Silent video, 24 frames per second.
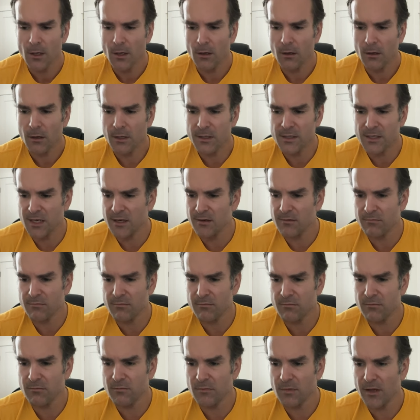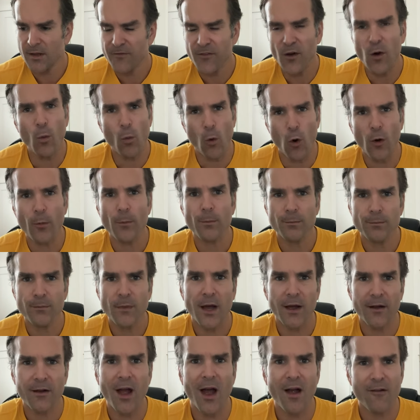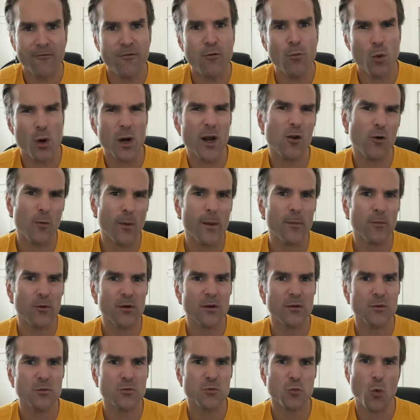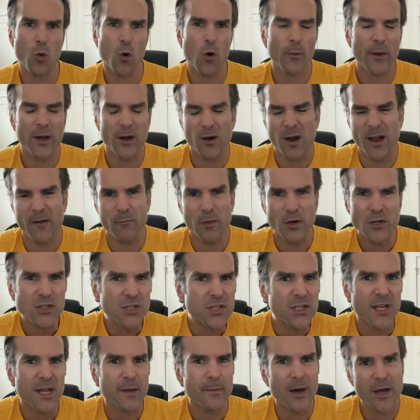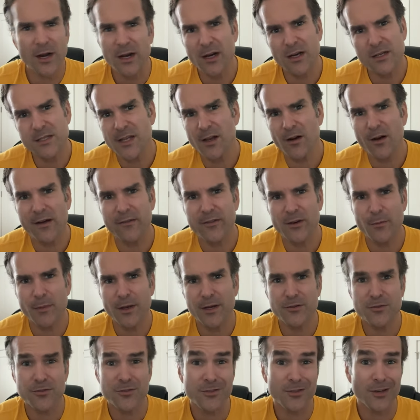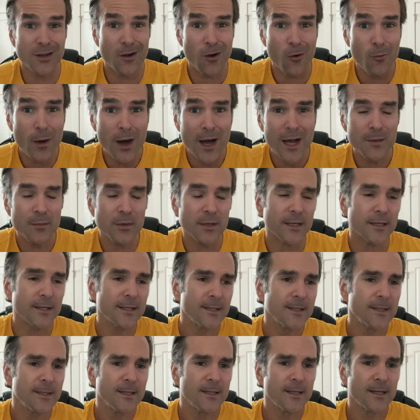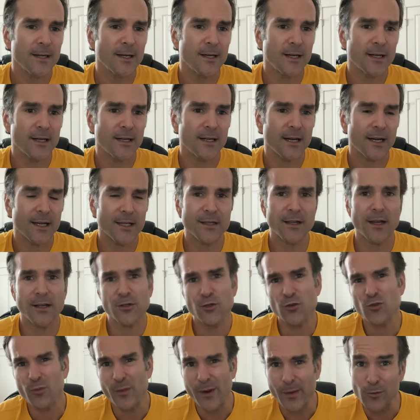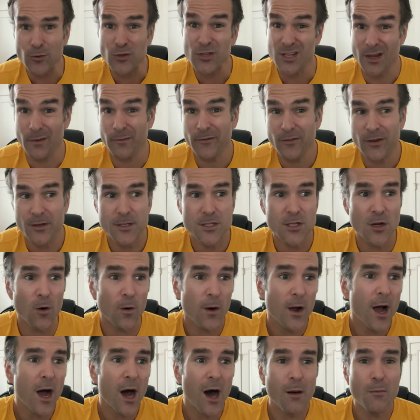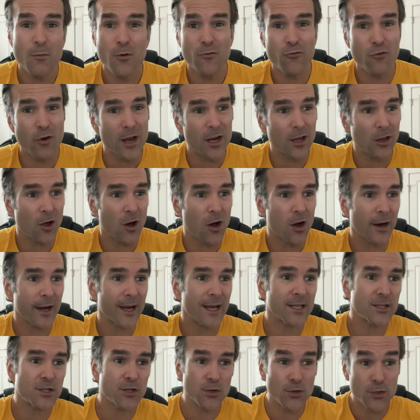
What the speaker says: It felt warm. I from what I remember, it was warm. I don't have much to say about it because I don't have any pictures to go by, but I do remember some of it. So I'll move right along into